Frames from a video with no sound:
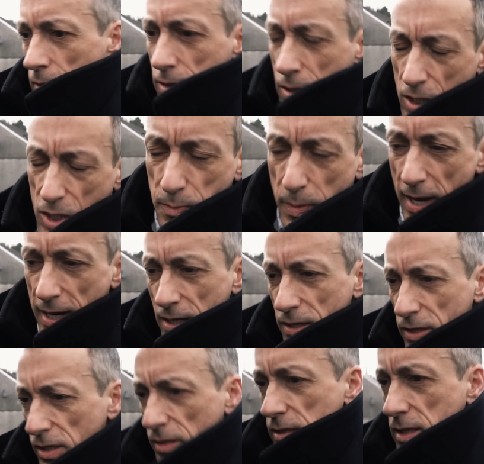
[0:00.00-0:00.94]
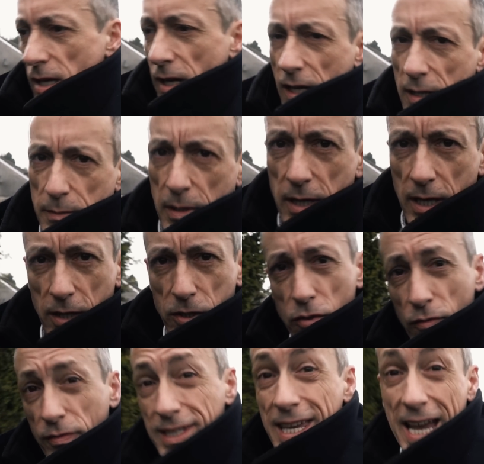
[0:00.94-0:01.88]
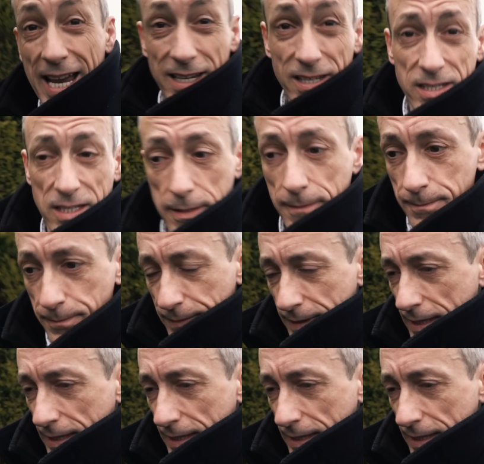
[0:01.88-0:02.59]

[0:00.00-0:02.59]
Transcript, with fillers: to spend the time sort of casting.